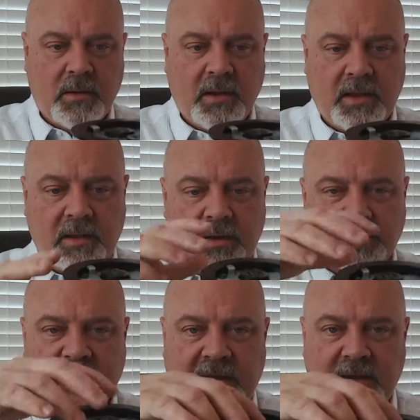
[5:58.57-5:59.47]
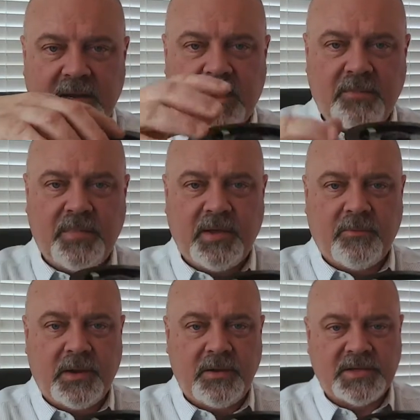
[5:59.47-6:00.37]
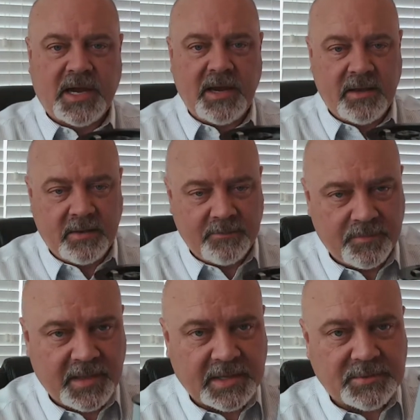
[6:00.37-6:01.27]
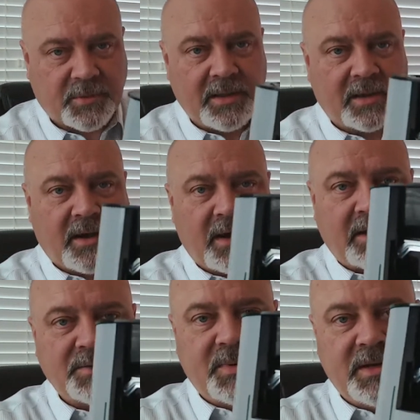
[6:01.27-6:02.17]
and then you'll tighten it up. And when you tighten it, and that's why the cutout's been